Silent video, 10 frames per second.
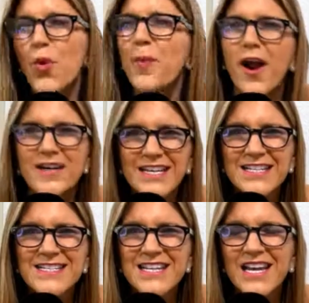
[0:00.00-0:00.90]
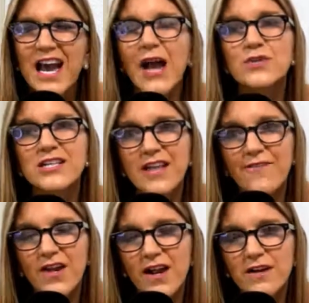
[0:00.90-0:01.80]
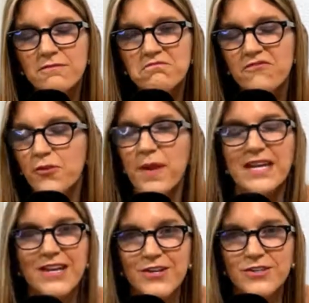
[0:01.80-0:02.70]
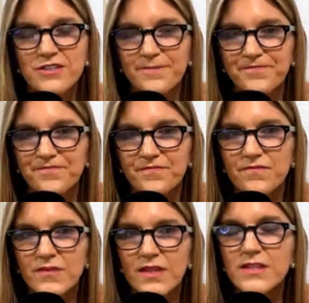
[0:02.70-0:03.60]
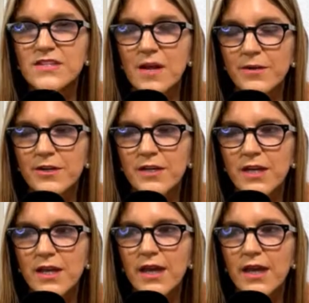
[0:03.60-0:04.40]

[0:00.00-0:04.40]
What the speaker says: parties. I was a lifeguard for many years in the summer,